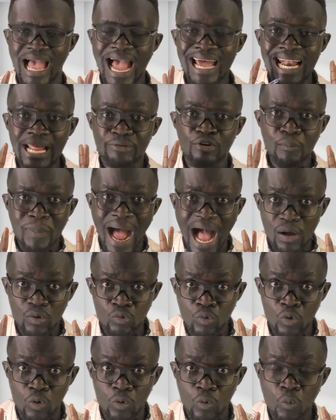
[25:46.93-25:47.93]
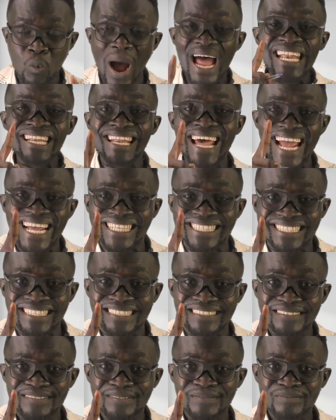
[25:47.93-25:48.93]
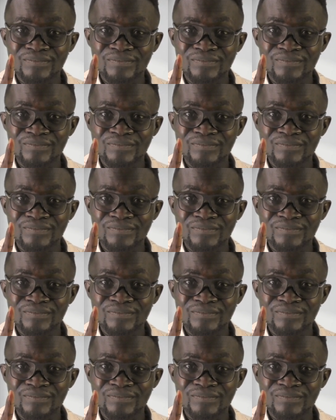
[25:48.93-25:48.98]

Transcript: Another baku one night.